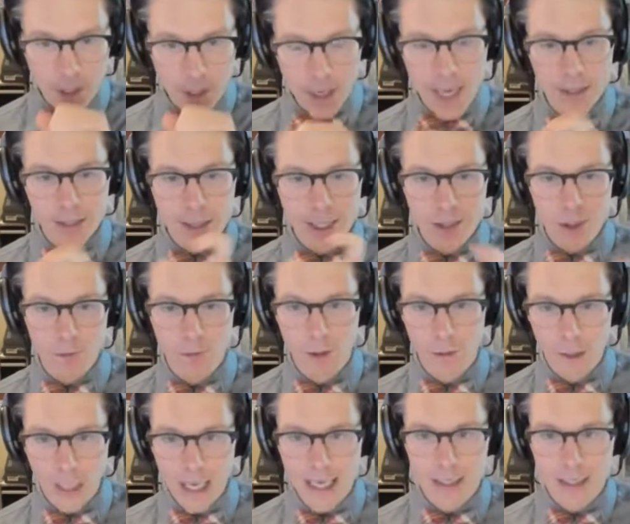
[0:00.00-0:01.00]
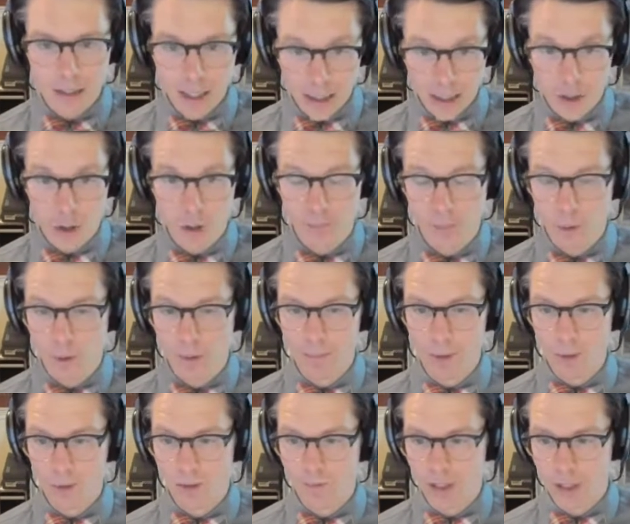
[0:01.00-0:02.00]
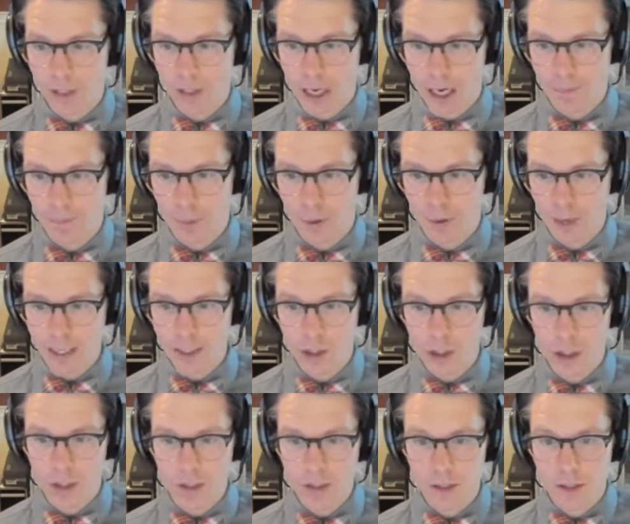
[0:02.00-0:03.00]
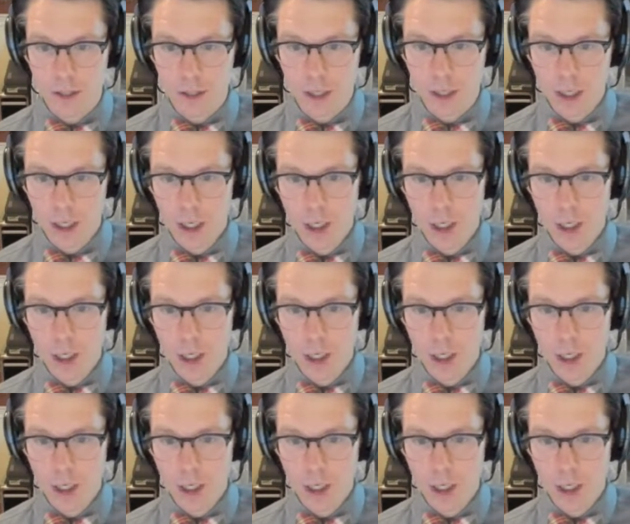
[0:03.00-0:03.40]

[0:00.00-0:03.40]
And TensorFlow Lite does support most of these operations